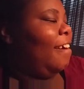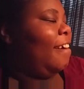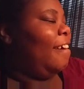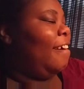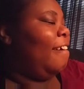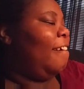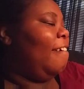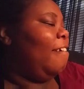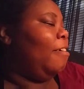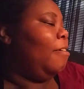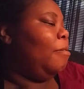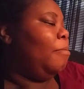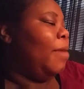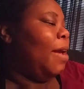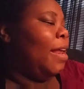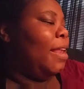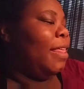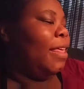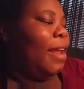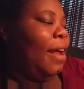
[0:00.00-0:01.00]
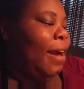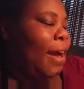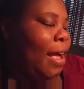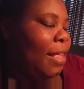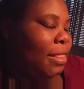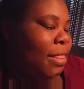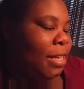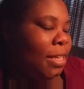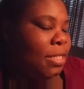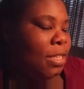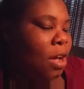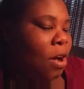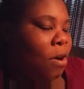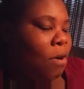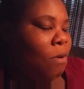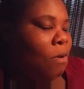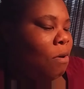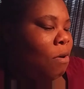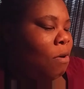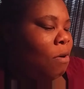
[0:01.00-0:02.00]
um, and then but, I got this.
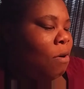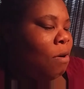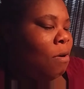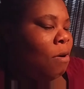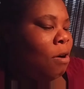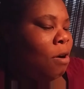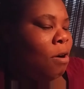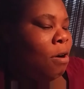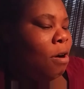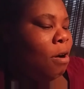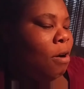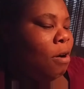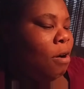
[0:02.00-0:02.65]
Or